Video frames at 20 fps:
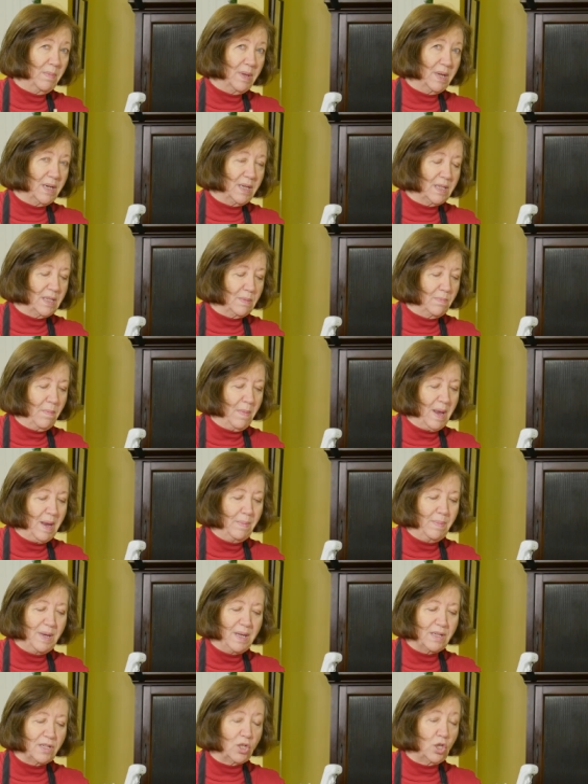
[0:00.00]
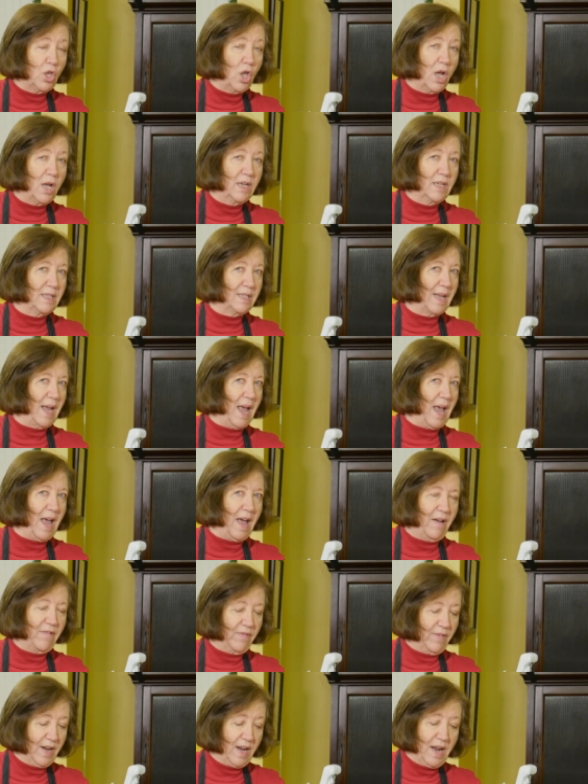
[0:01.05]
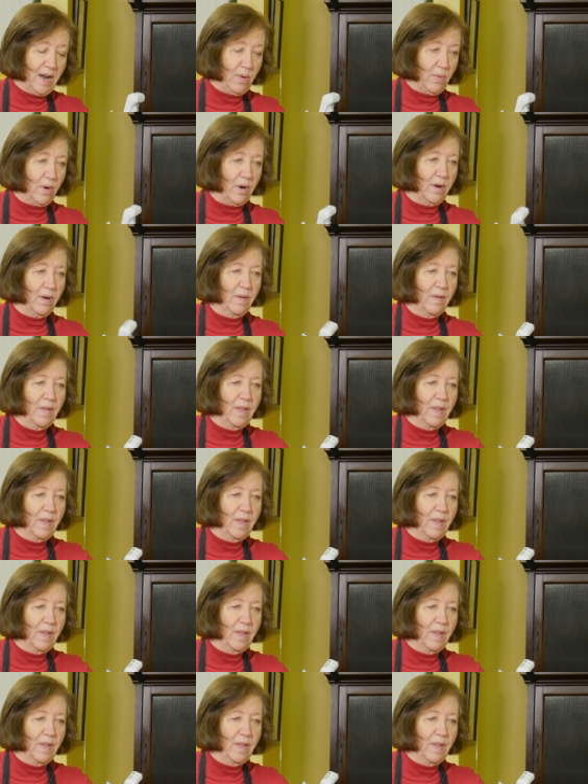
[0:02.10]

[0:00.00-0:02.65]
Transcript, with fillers: minutes, maybe as long as a half an hour.